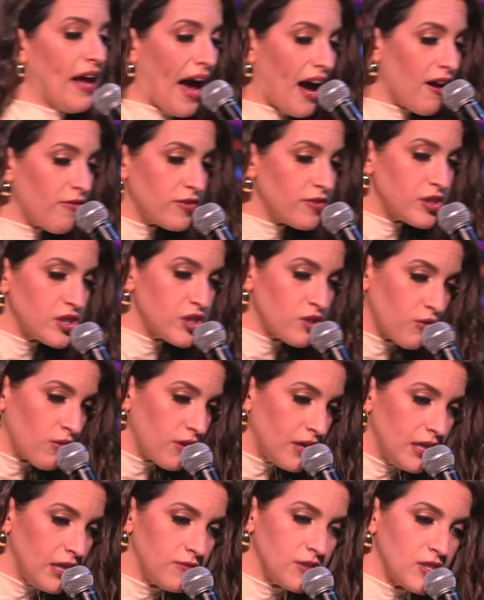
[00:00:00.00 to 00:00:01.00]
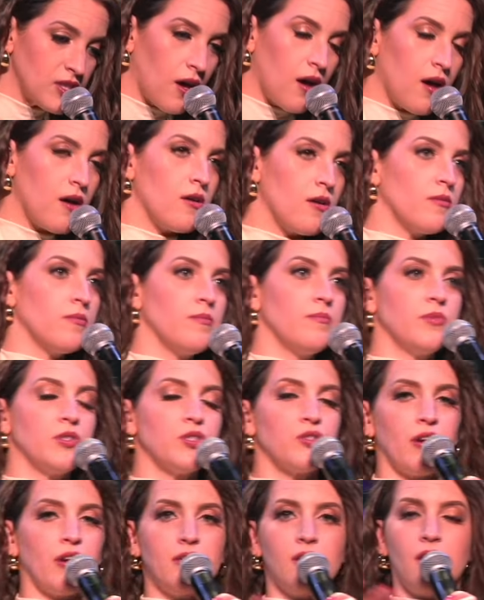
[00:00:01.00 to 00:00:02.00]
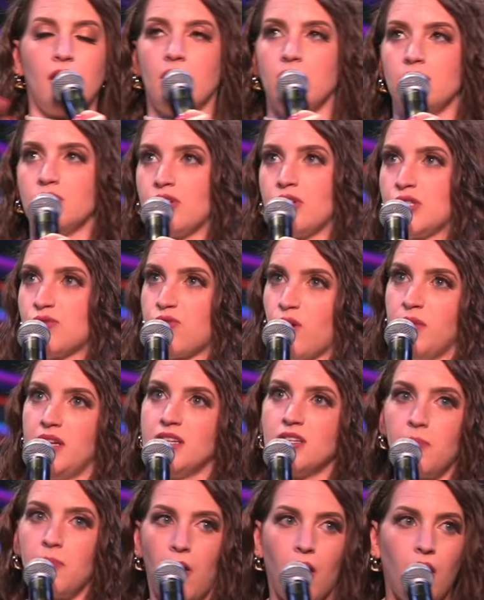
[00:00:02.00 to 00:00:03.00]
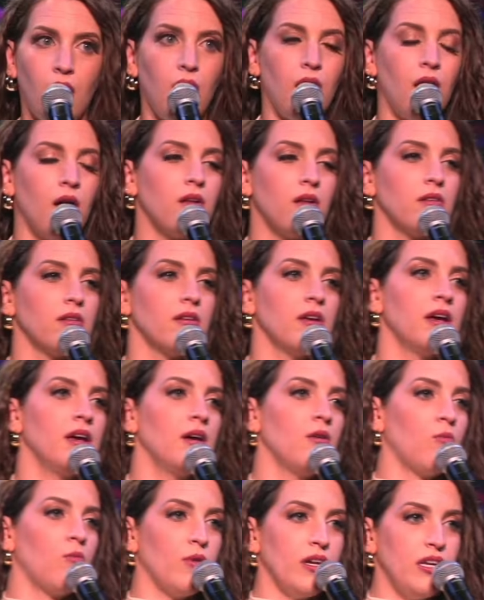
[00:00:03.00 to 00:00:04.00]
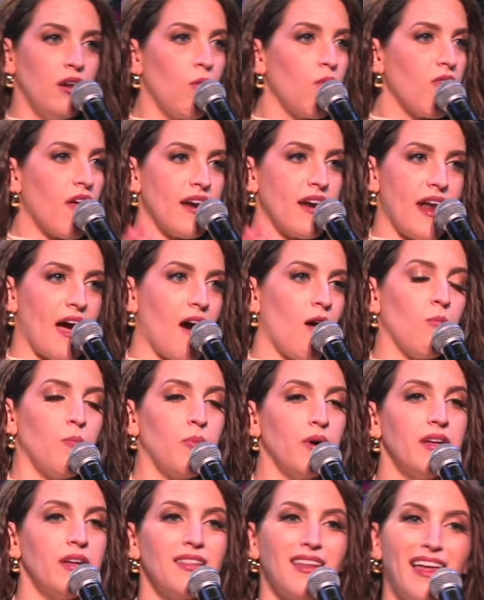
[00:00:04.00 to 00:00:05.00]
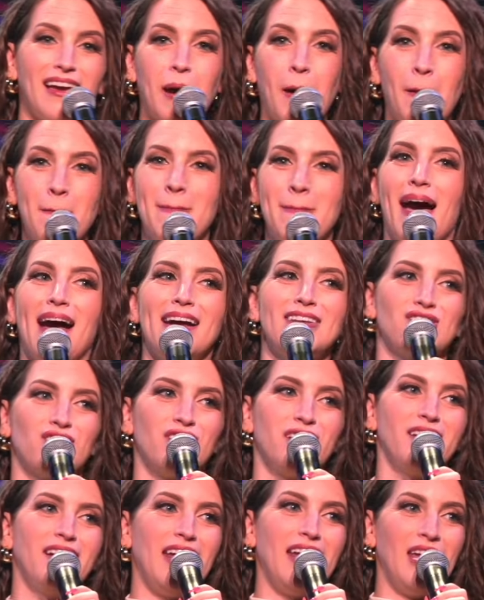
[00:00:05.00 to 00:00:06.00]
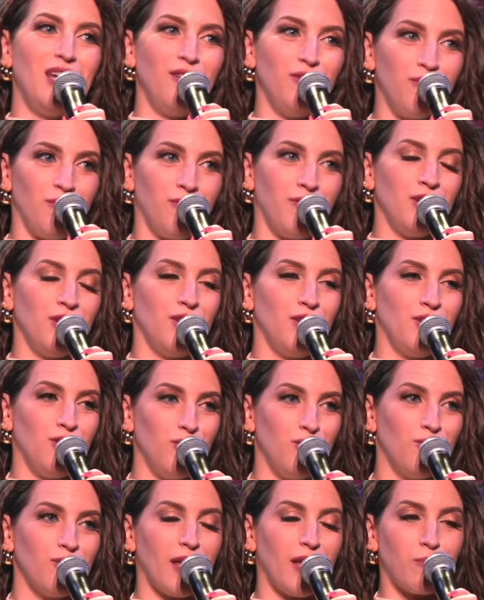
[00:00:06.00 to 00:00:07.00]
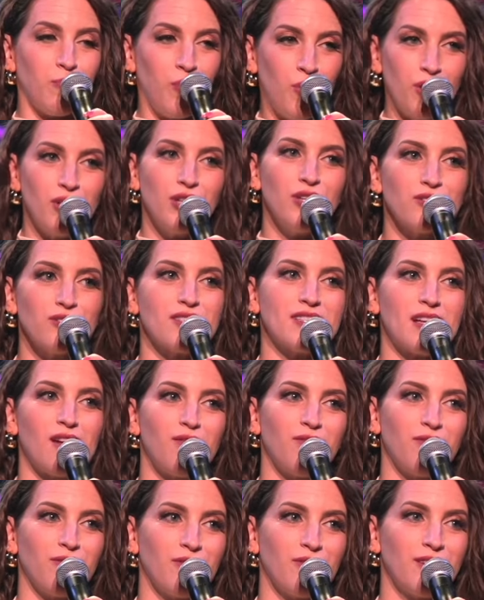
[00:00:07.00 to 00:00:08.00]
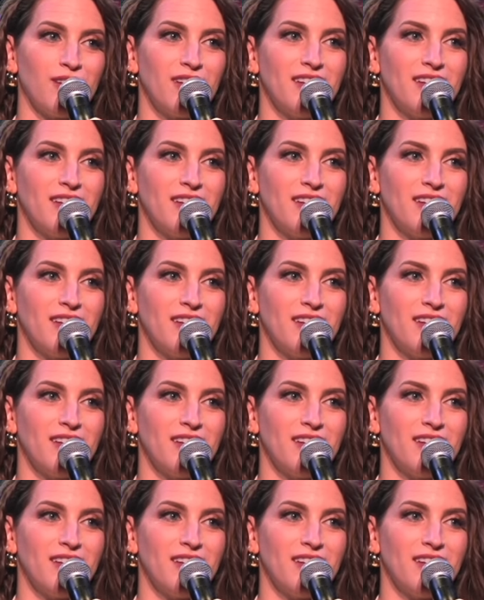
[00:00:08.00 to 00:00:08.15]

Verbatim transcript: have the story of Saul transforming into Paul. We know that now, but like imagine if you put yourself